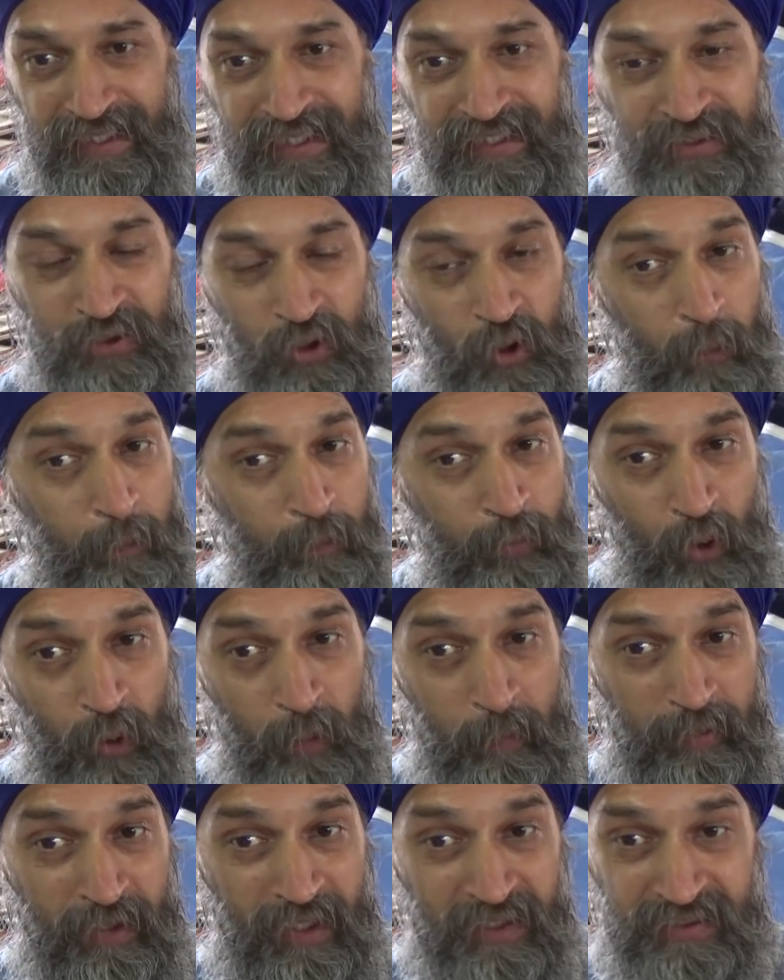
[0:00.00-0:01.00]
he saw a poor
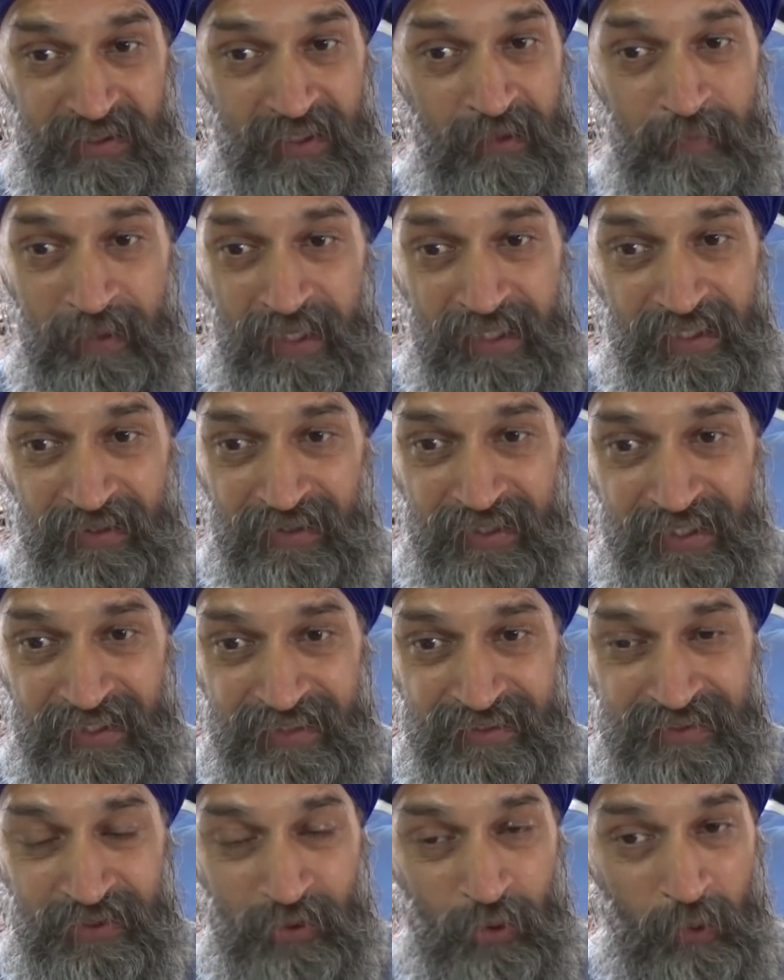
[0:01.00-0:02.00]
person, a beggar, and he
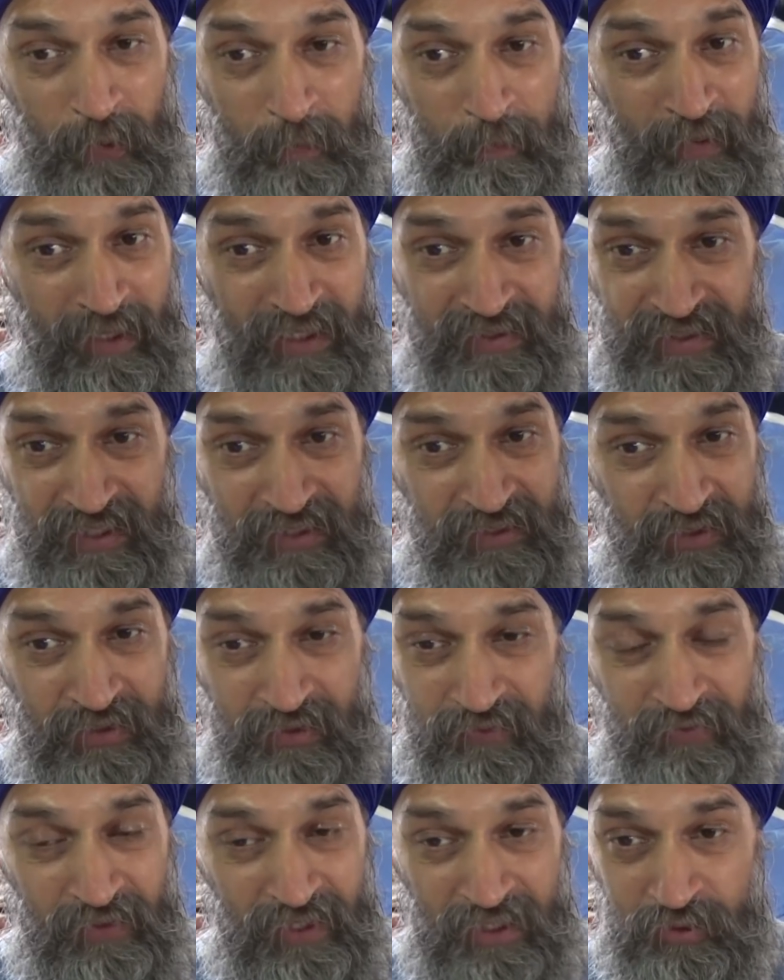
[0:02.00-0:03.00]
saw the person
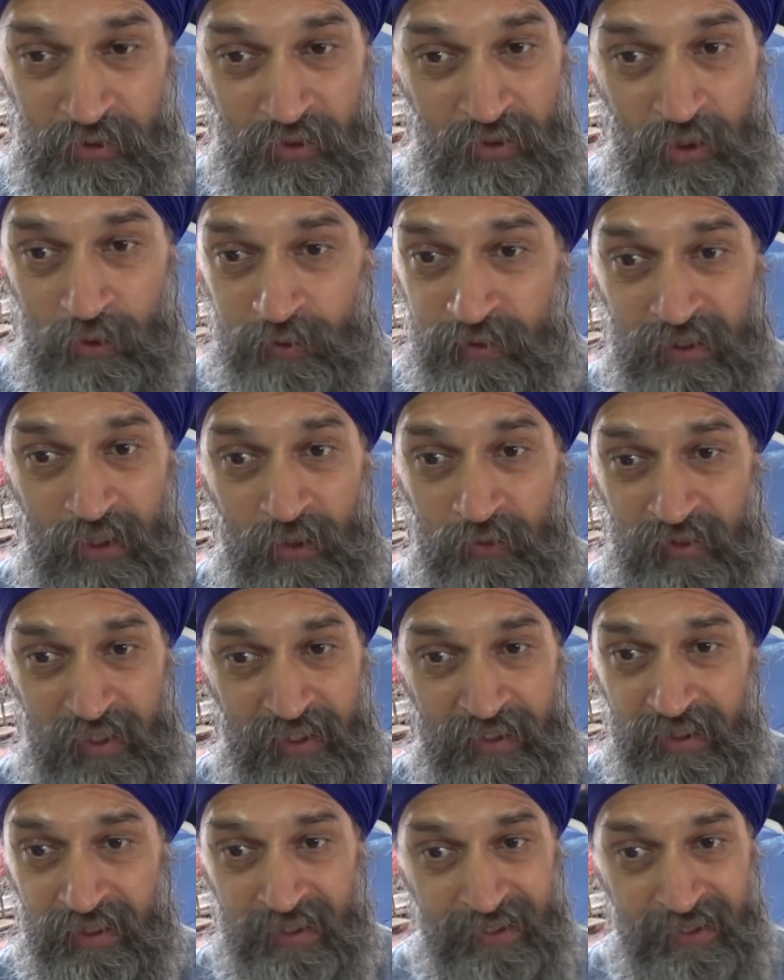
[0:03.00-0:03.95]
had literally no clothing.